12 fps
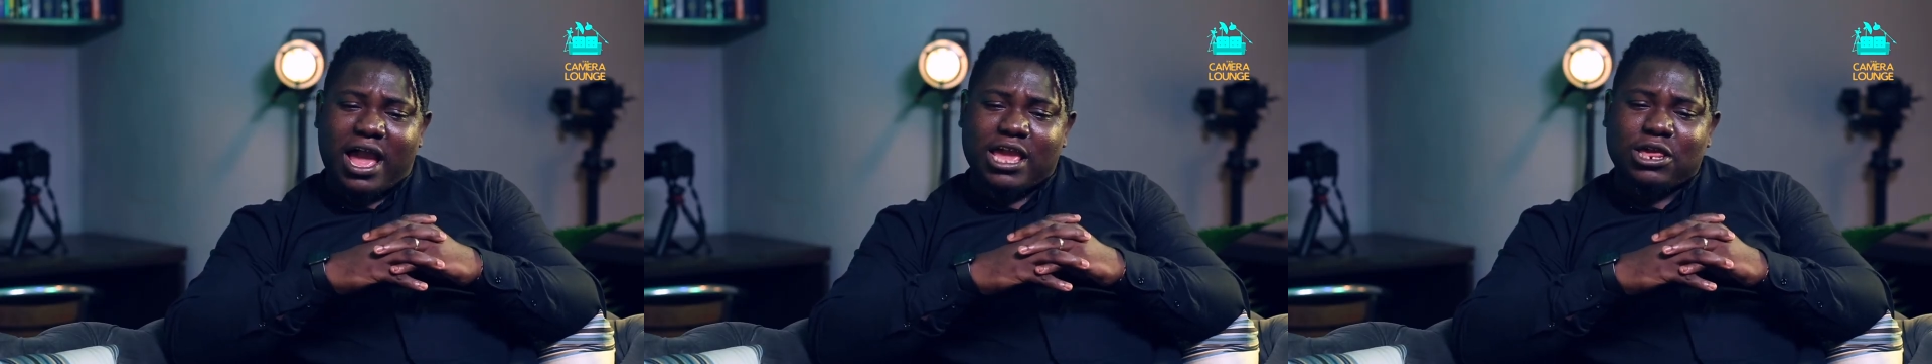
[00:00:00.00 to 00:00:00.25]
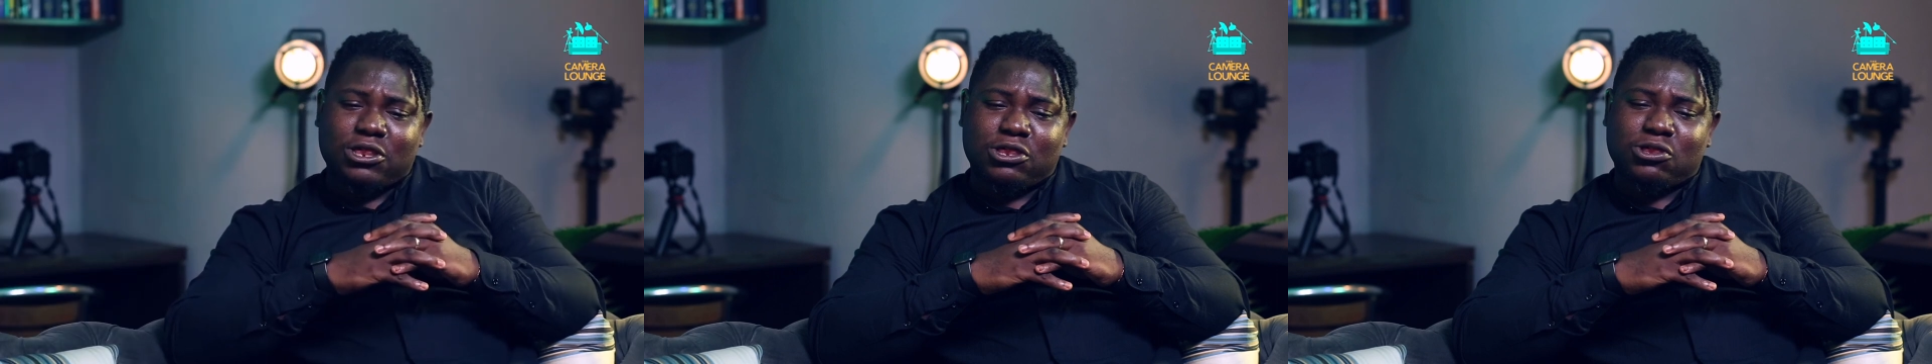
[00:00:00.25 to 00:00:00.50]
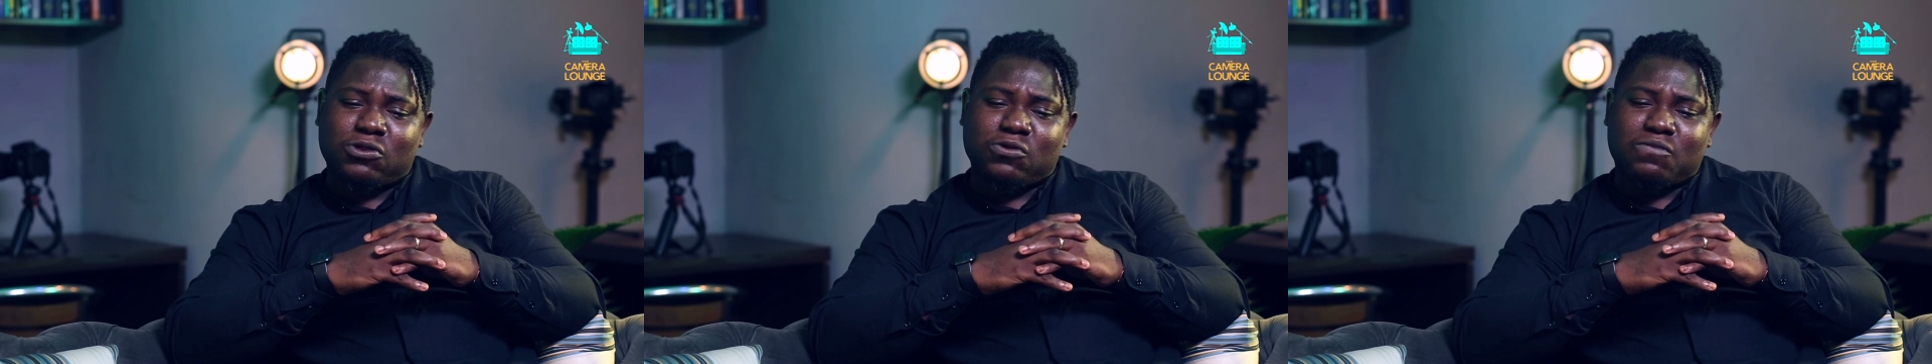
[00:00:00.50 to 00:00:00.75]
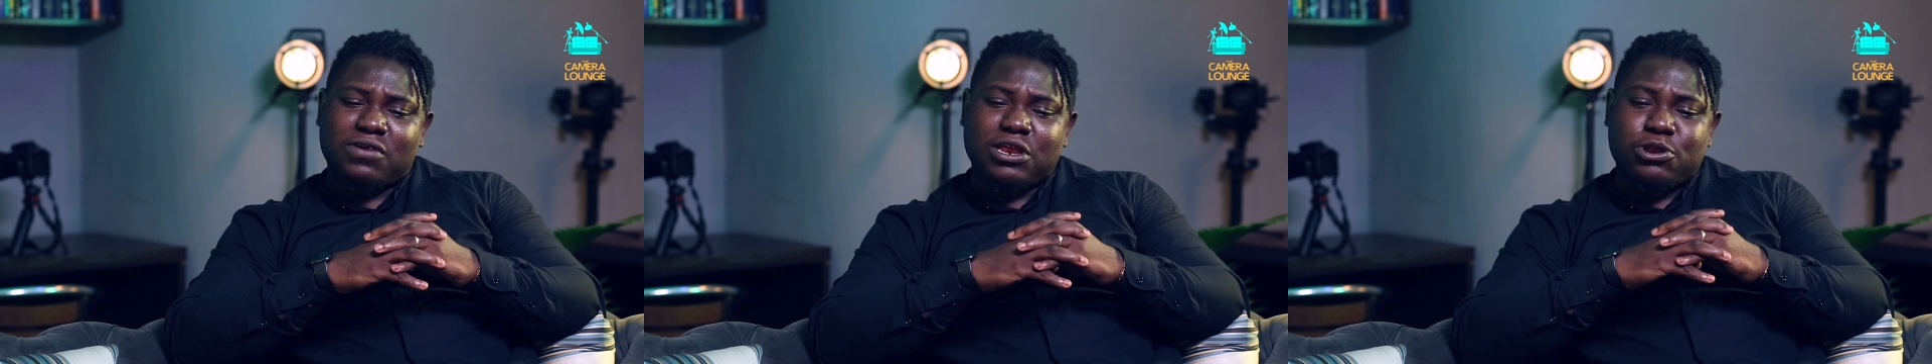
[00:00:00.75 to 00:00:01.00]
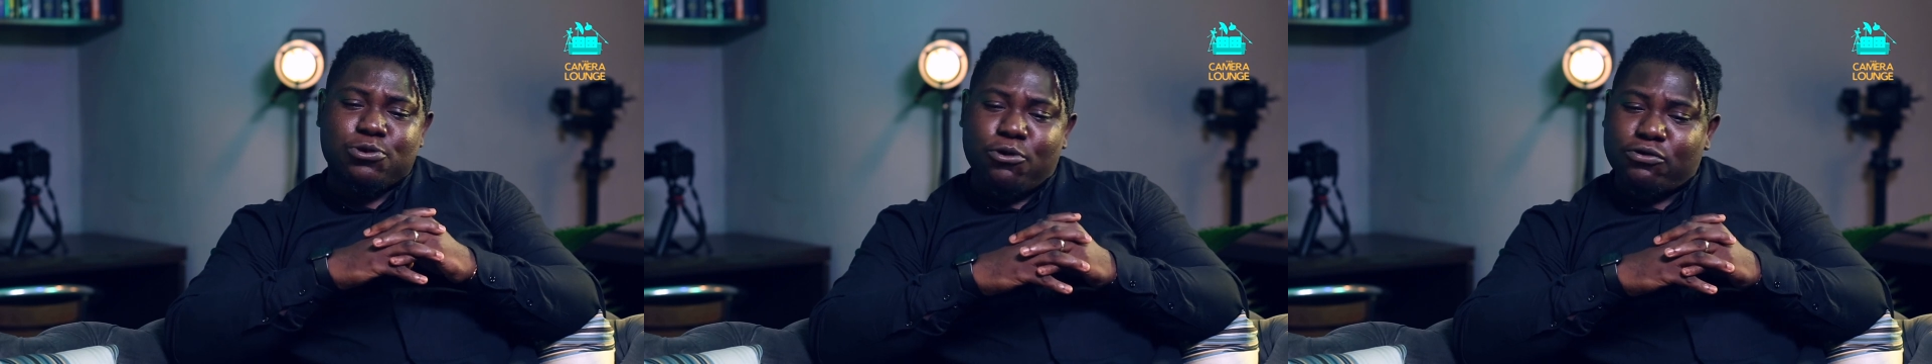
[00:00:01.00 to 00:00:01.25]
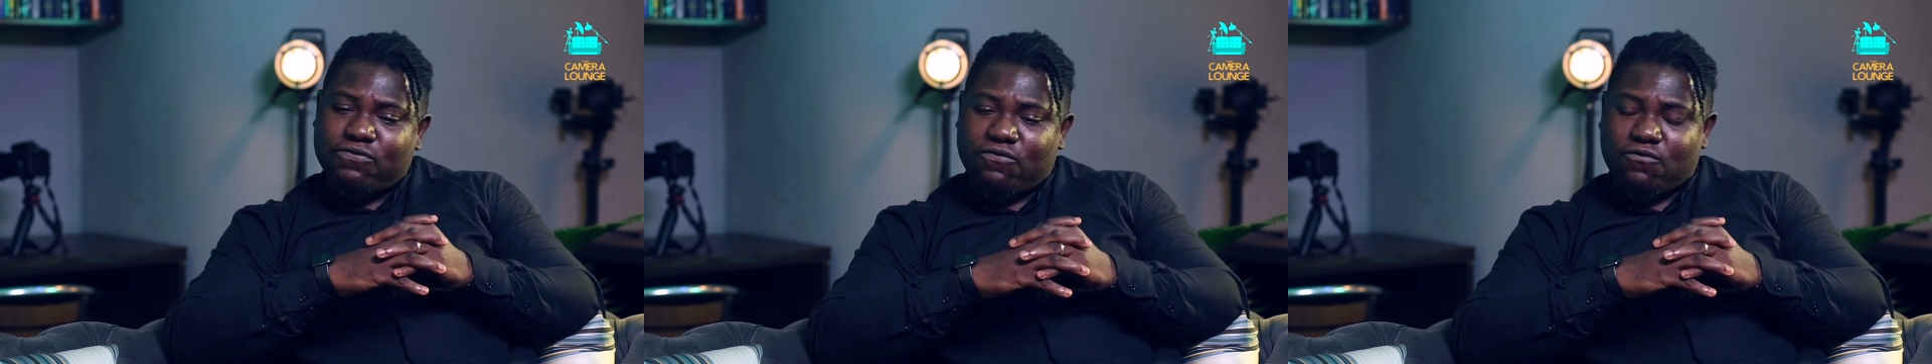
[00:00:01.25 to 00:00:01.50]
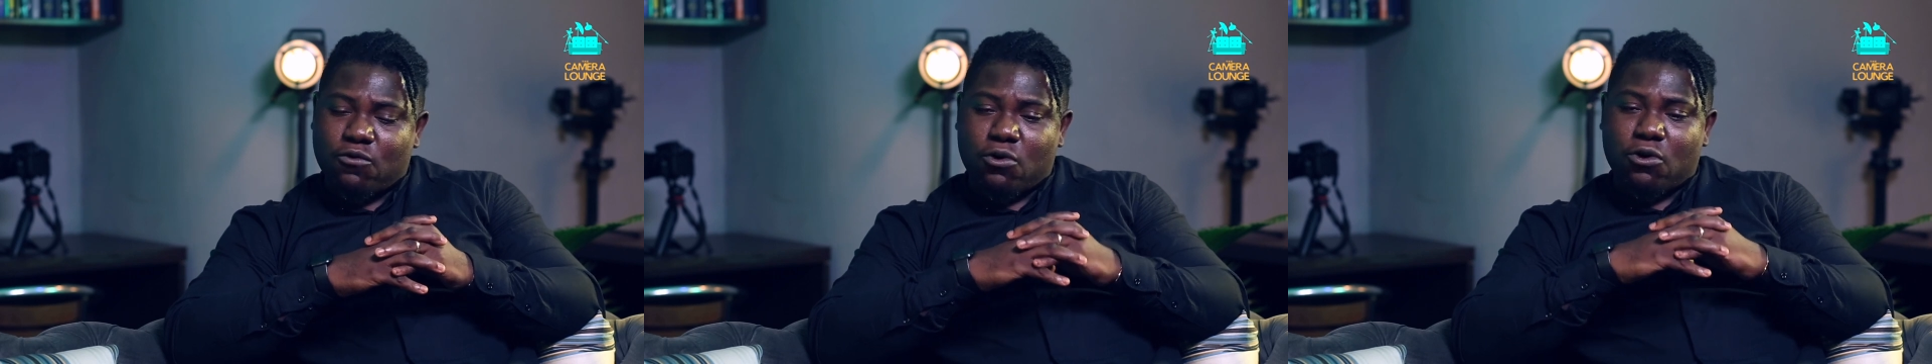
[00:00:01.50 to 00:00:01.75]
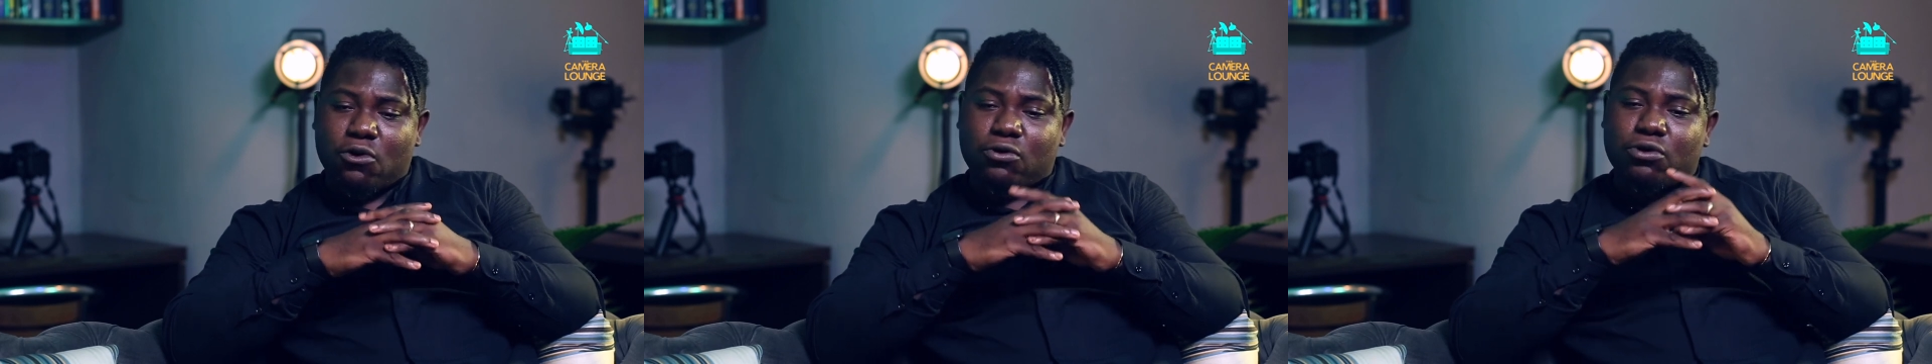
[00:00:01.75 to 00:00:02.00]
I used to be known
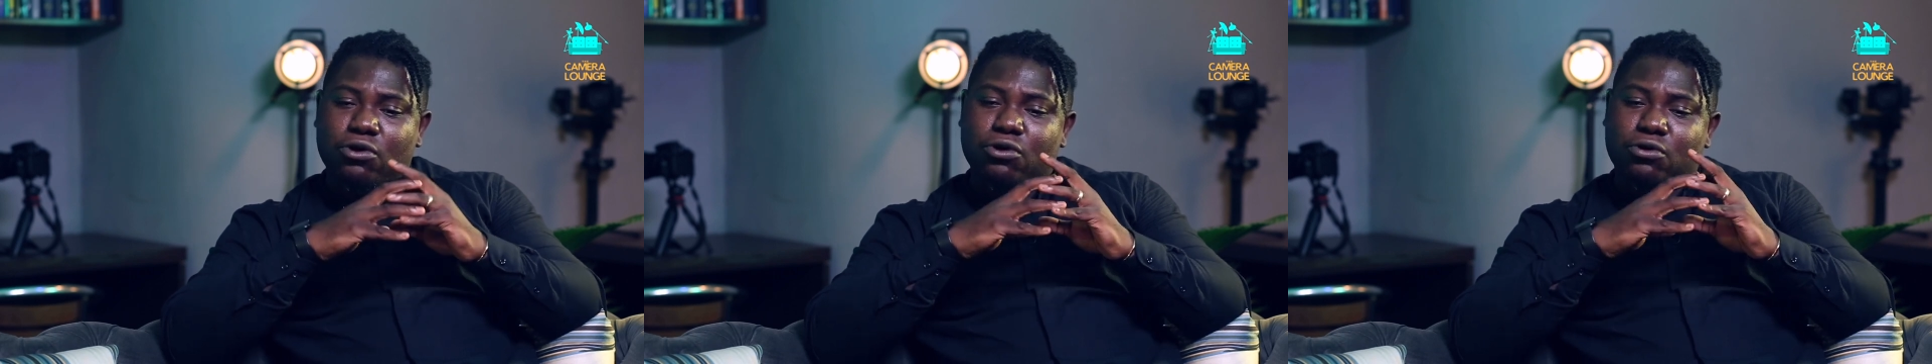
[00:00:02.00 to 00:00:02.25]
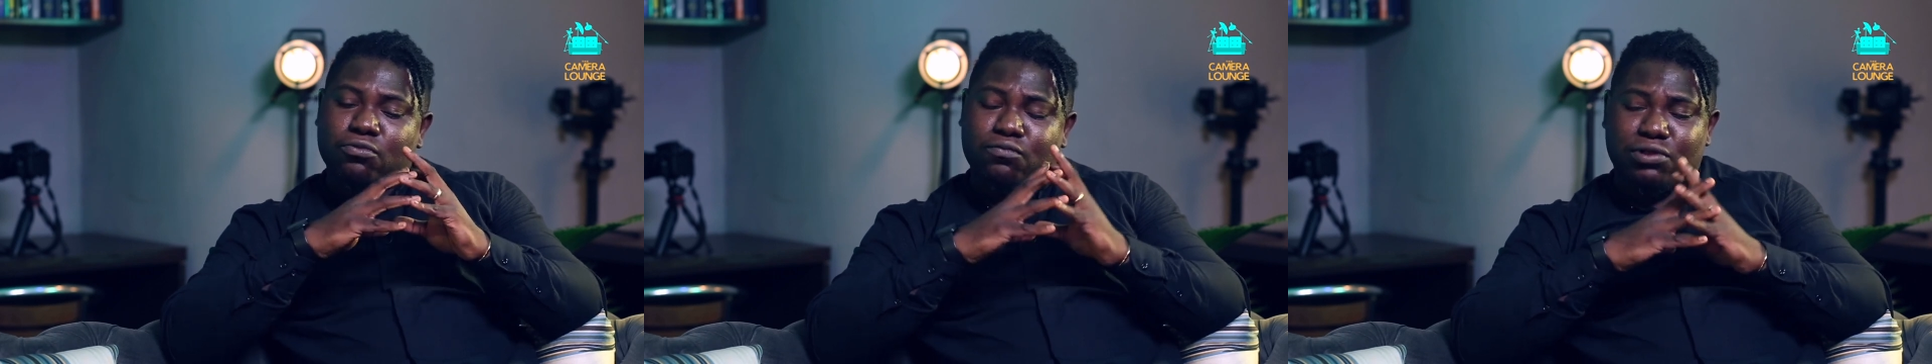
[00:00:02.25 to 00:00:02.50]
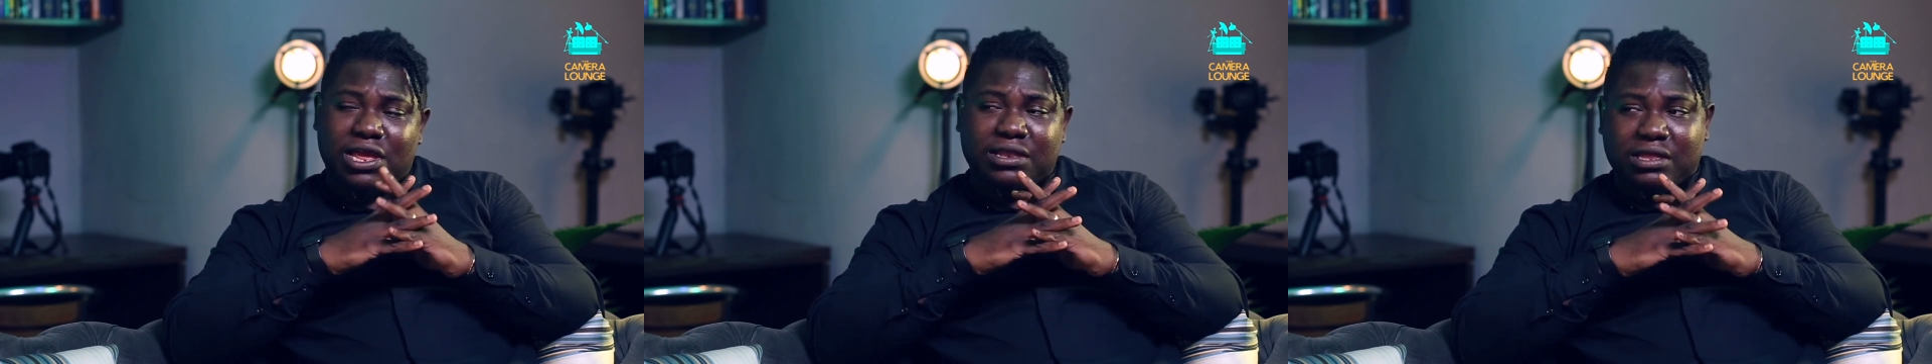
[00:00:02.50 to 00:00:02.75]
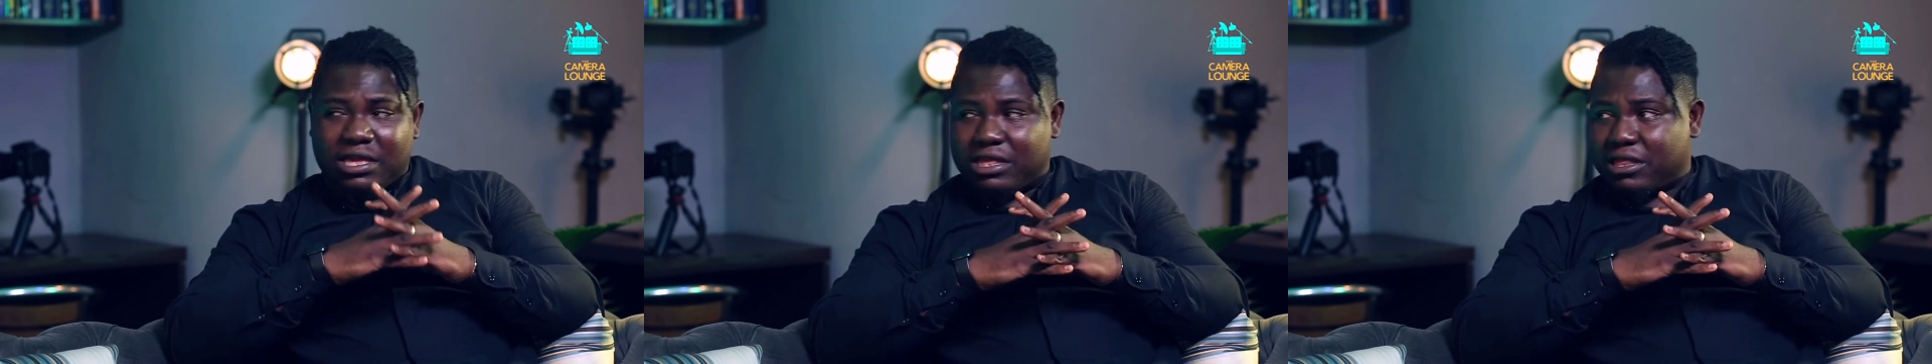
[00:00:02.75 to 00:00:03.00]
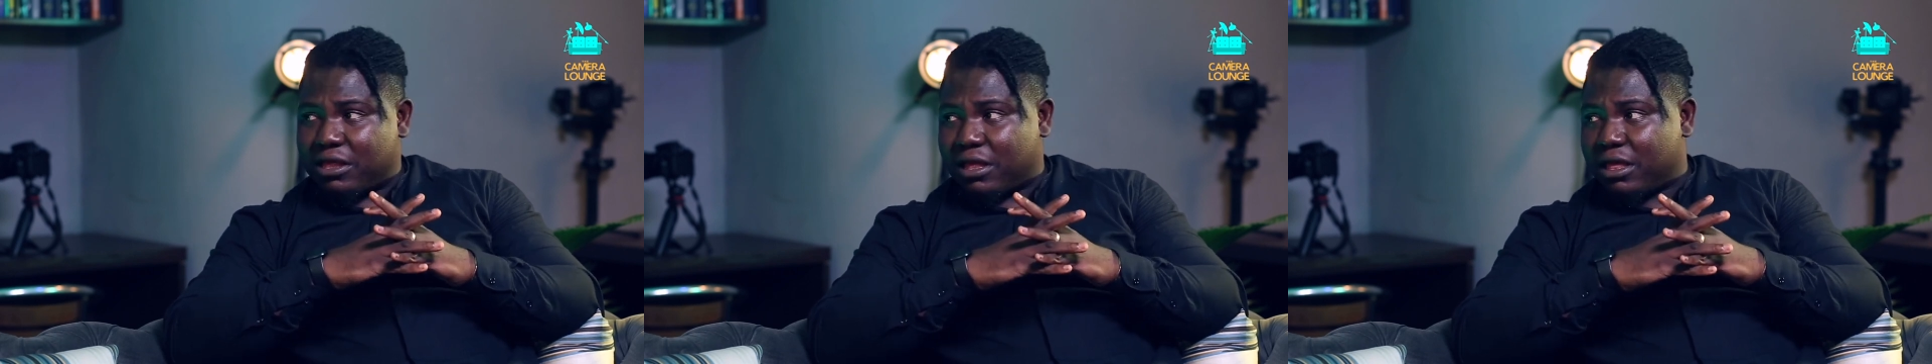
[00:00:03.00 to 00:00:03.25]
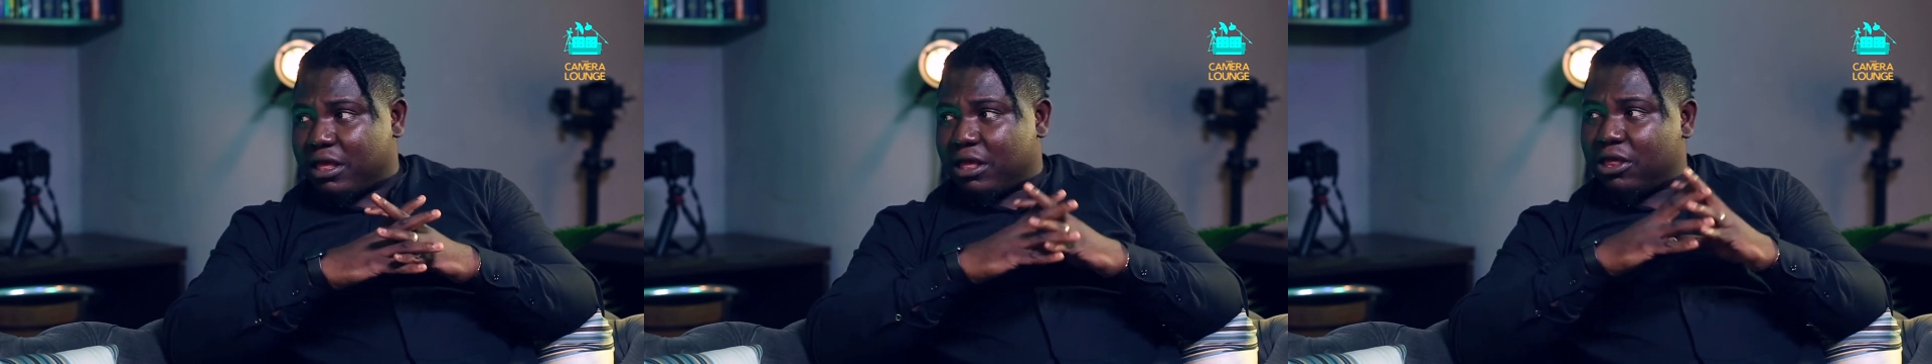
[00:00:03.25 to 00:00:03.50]
for playing the guitar.